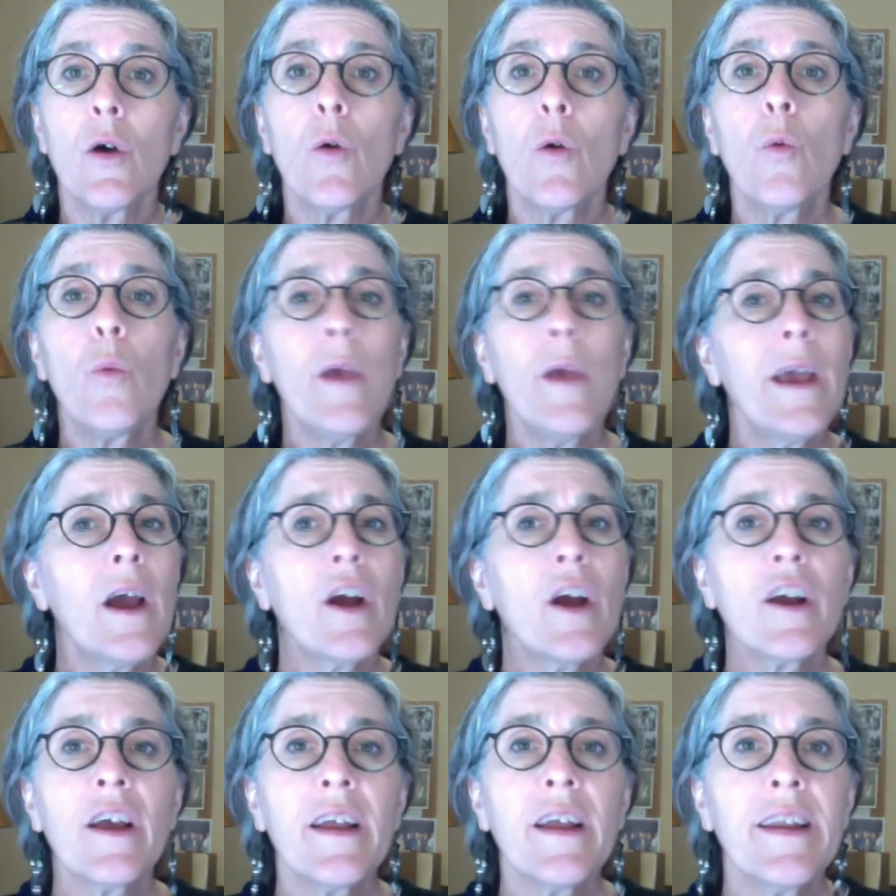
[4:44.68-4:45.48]
We
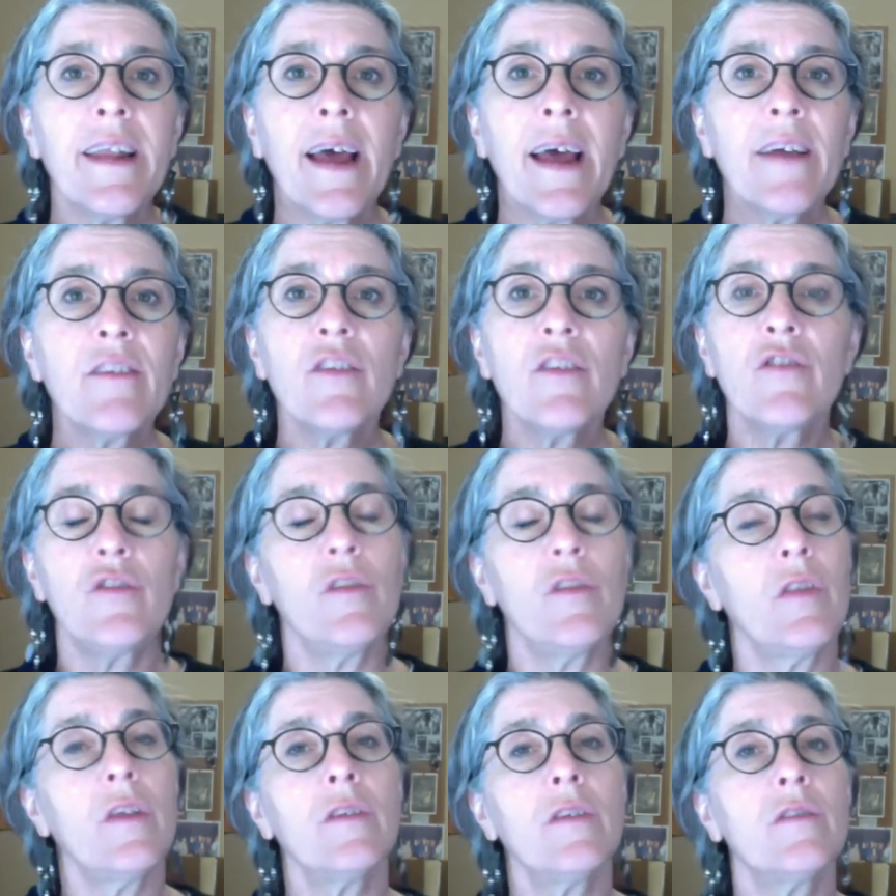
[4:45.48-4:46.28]
are connected to
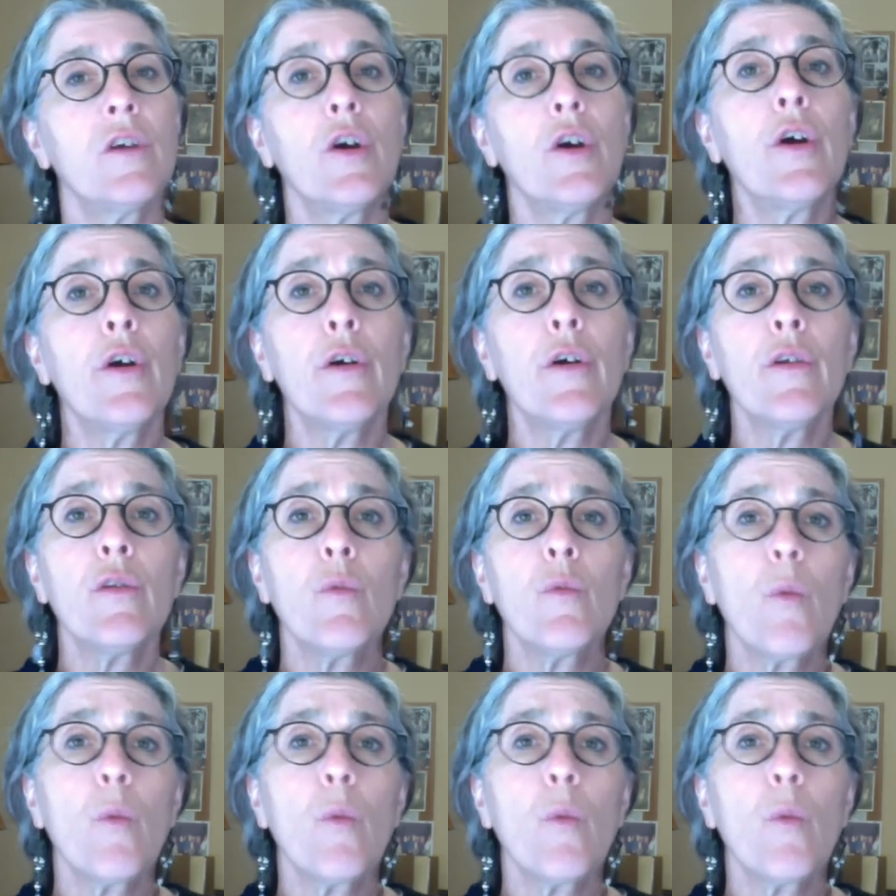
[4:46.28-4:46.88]
this earth